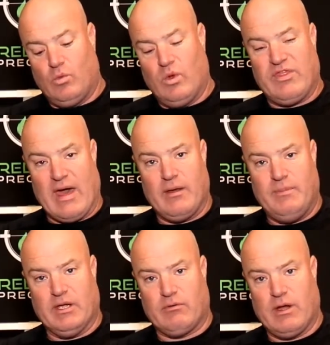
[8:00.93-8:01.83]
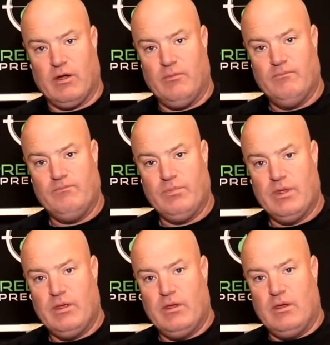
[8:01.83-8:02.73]
without a pick rail,
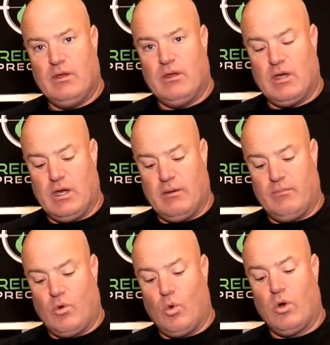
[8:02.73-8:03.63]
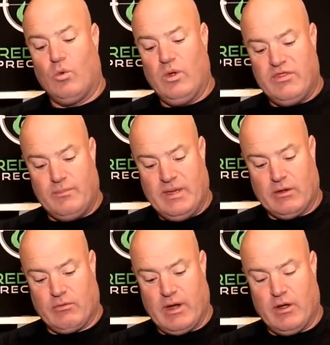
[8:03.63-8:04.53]
or with a
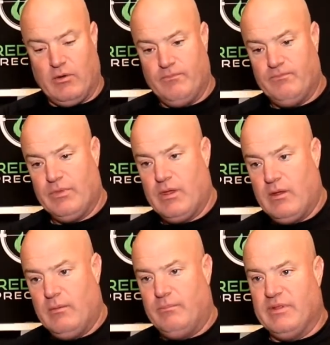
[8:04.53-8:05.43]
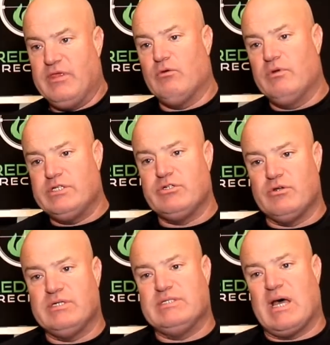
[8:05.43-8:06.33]
pick rail, but the
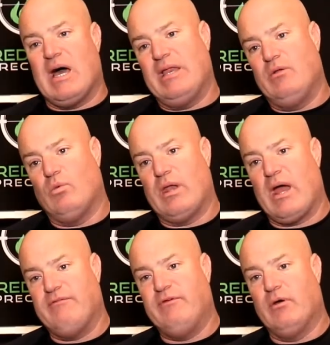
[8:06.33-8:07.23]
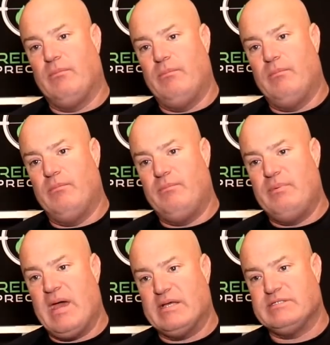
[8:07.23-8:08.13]
original design and what I feel
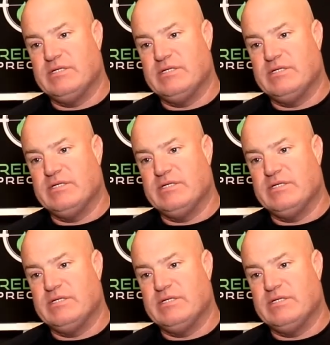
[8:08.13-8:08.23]
best